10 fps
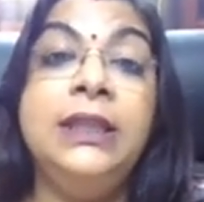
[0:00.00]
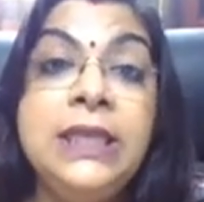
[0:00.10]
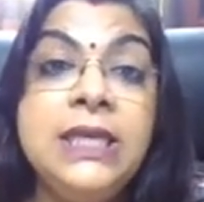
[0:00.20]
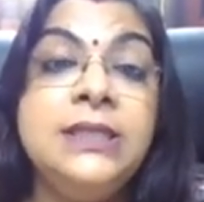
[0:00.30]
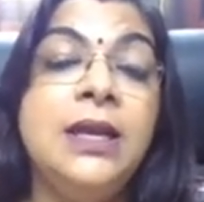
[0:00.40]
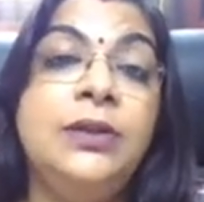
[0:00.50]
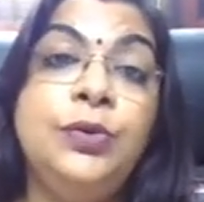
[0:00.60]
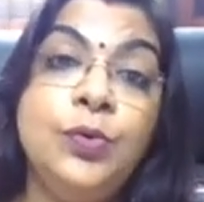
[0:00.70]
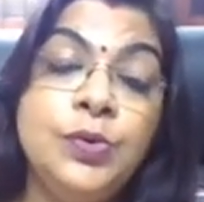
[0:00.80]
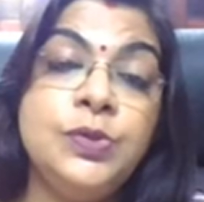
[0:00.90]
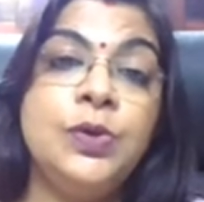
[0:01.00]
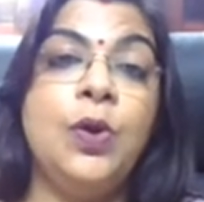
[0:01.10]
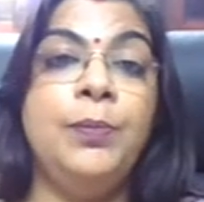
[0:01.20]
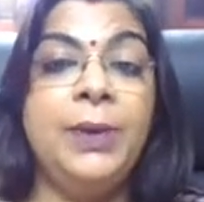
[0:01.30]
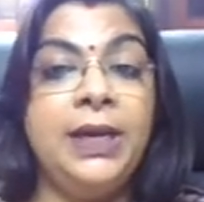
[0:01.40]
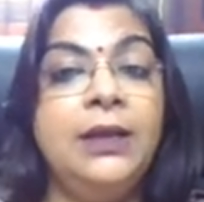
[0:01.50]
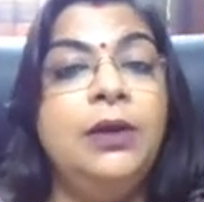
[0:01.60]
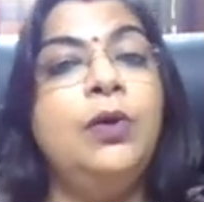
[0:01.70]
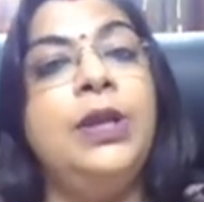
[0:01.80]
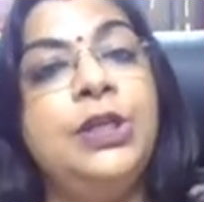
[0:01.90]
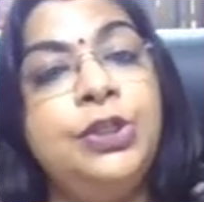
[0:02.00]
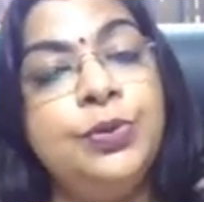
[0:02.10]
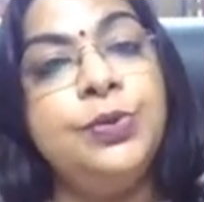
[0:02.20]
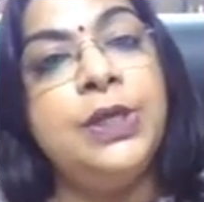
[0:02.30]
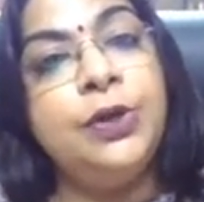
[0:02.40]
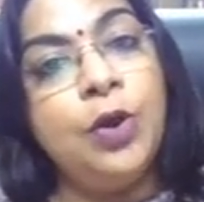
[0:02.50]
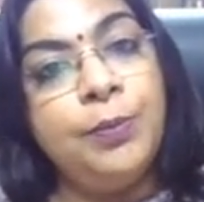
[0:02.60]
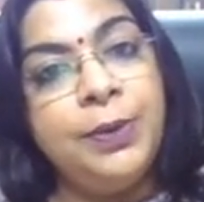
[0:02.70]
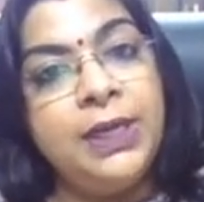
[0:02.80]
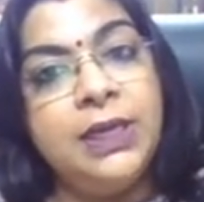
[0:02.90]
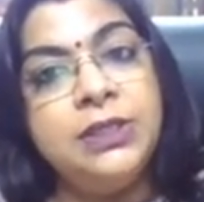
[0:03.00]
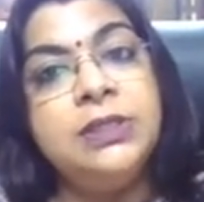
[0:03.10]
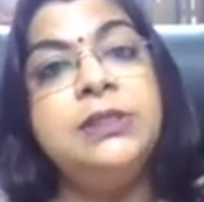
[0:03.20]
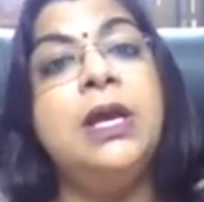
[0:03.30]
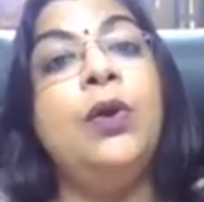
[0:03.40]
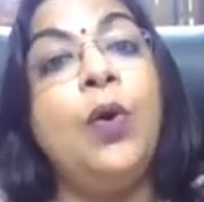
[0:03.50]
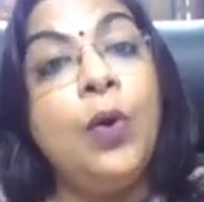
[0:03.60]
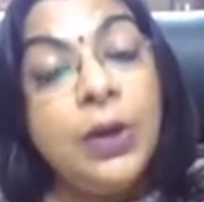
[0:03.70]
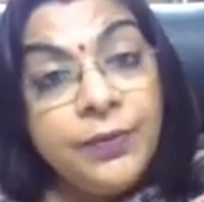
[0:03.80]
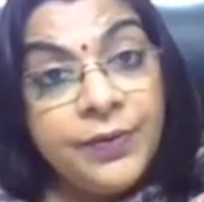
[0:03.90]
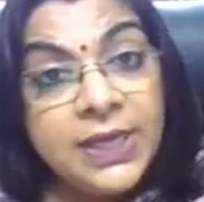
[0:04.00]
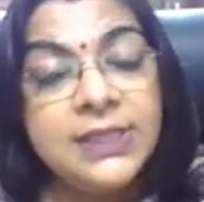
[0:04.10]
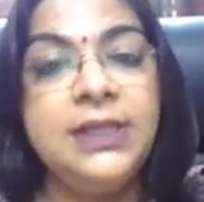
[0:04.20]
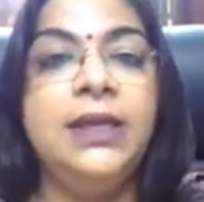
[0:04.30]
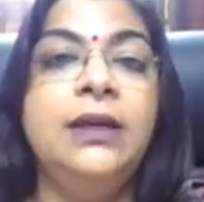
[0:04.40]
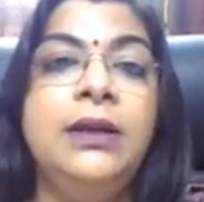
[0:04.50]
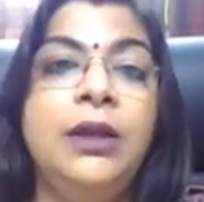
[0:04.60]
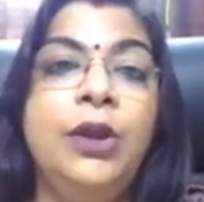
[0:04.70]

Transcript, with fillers: these those medical issues and complications are always there